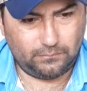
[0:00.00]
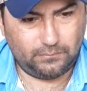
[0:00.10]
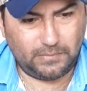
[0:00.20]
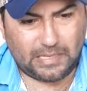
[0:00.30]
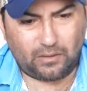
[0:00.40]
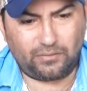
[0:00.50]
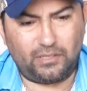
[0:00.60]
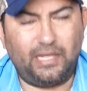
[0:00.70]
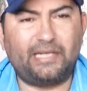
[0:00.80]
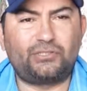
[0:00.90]
Now the
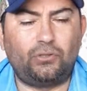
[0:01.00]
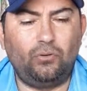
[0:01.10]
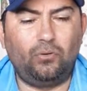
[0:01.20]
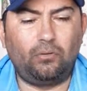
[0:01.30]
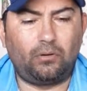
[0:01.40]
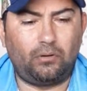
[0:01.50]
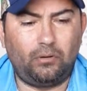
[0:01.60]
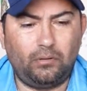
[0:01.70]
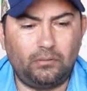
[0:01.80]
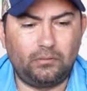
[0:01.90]
next
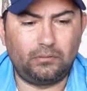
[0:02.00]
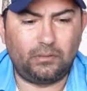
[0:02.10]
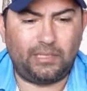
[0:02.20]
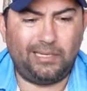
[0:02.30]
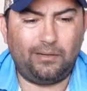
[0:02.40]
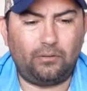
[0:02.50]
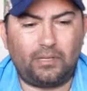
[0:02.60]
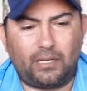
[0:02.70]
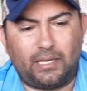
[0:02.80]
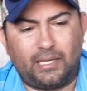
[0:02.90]
lure here that
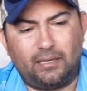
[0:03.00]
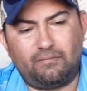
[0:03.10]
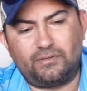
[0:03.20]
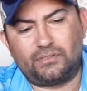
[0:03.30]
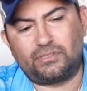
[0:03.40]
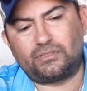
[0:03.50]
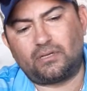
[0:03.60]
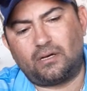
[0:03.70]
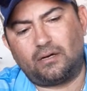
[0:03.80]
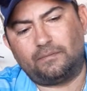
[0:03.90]
I have, this is
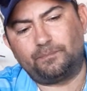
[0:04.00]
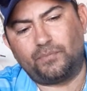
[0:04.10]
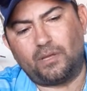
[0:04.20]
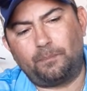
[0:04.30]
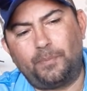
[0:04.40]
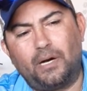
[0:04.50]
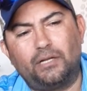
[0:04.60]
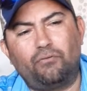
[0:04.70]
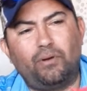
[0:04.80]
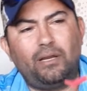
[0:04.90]
the
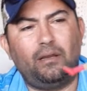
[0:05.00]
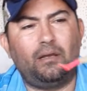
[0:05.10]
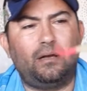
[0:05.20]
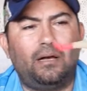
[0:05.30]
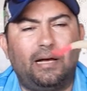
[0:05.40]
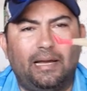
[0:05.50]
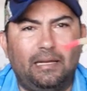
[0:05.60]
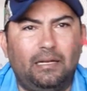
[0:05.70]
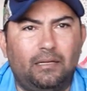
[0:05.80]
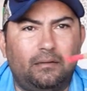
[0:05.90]
Padre
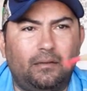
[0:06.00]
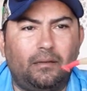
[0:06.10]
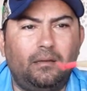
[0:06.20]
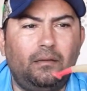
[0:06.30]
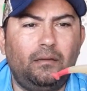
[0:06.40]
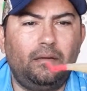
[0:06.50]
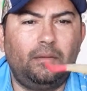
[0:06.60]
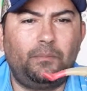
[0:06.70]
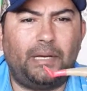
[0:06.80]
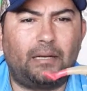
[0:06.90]
Island
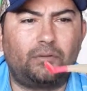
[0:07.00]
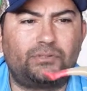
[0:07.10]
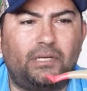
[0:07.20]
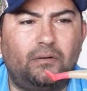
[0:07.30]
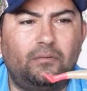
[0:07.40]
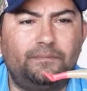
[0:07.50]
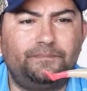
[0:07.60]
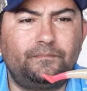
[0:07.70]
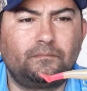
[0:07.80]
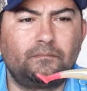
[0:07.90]
paddle tail.
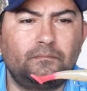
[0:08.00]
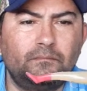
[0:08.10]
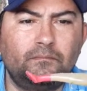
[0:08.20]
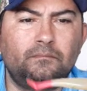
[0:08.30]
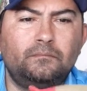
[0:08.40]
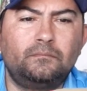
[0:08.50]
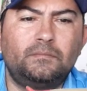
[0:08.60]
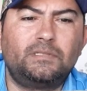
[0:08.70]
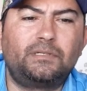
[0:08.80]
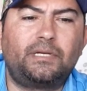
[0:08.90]

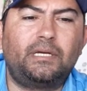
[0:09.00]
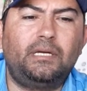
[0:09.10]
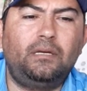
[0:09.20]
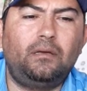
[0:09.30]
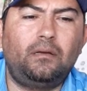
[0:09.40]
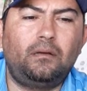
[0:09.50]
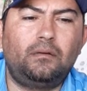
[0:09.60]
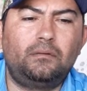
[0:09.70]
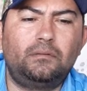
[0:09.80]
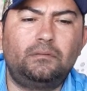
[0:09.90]
Okay,
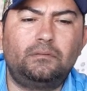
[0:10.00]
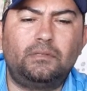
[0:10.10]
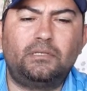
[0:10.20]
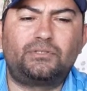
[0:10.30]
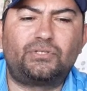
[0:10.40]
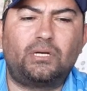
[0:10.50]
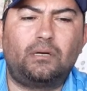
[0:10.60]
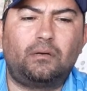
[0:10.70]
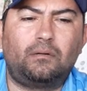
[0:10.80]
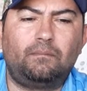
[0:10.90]
it's
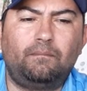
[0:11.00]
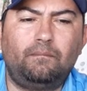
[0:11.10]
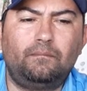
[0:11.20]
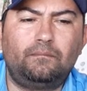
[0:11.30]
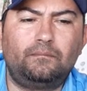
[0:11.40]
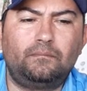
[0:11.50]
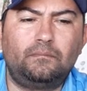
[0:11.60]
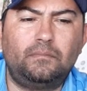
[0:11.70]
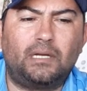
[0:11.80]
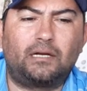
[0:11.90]

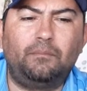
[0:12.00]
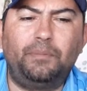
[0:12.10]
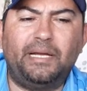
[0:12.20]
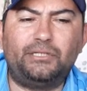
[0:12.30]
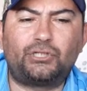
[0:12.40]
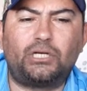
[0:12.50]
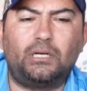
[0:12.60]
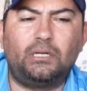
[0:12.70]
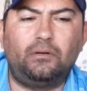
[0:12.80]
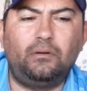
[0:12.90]
like a beige
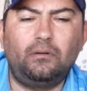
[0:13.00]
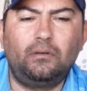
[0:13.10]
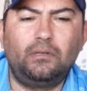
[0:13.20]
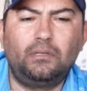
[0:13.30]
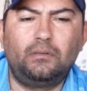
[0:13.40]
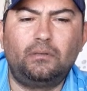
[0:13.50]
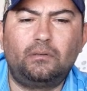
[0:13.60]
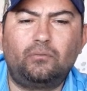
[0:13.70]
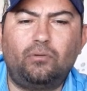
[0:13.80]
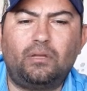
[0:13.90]
color
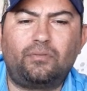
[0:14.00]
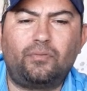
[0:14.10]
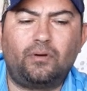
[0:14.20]
with